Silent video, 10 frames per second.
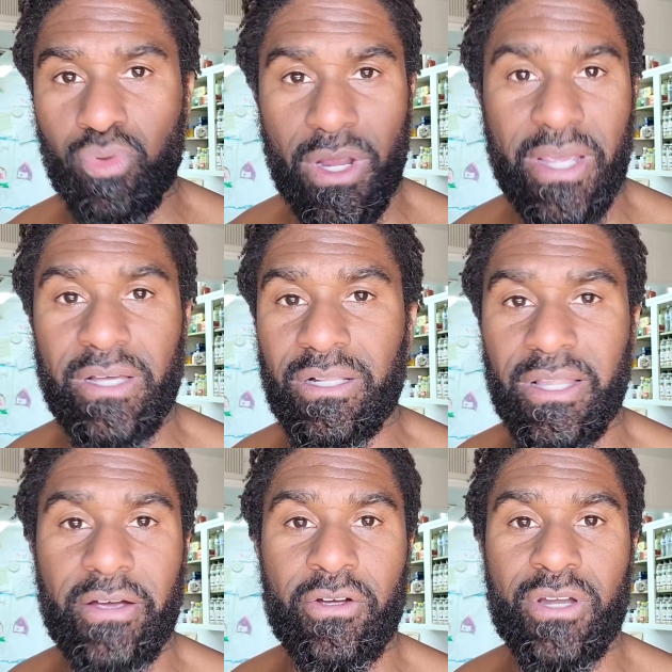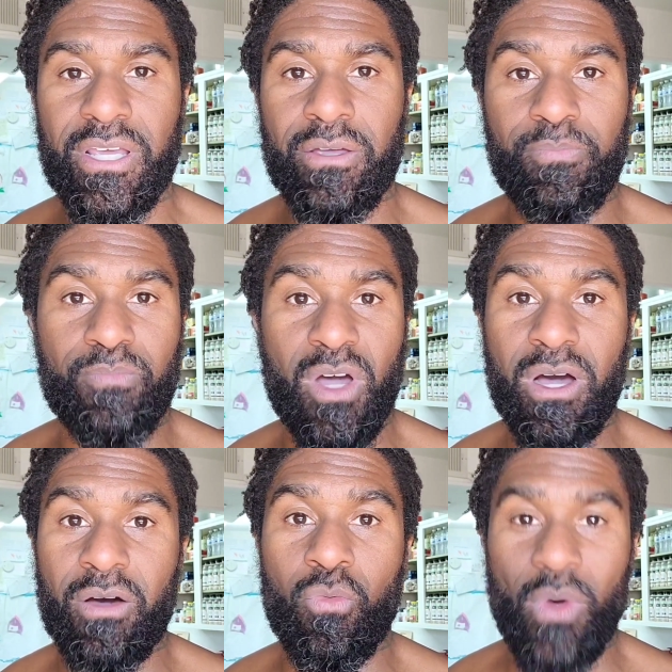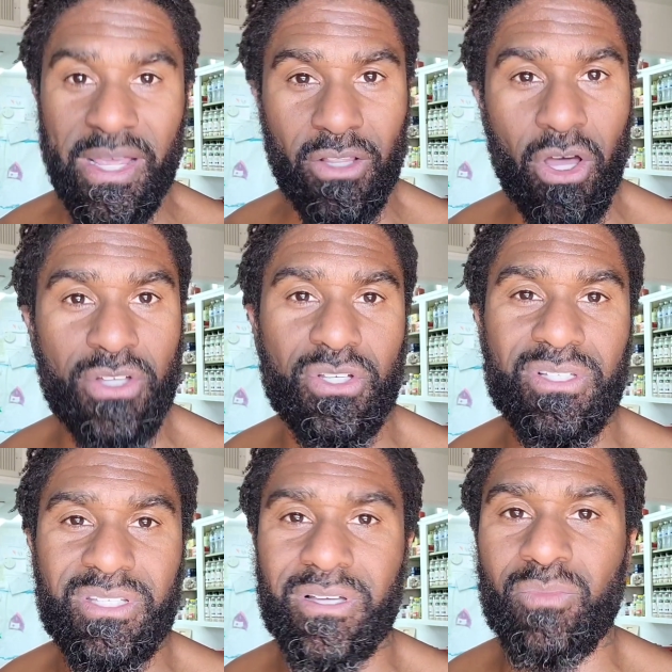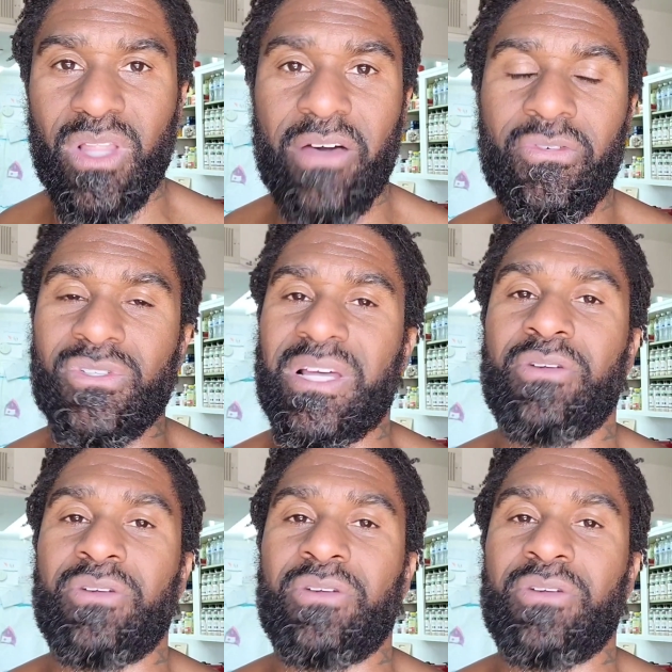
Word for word: brain clarity, uh, weight loss on some levels.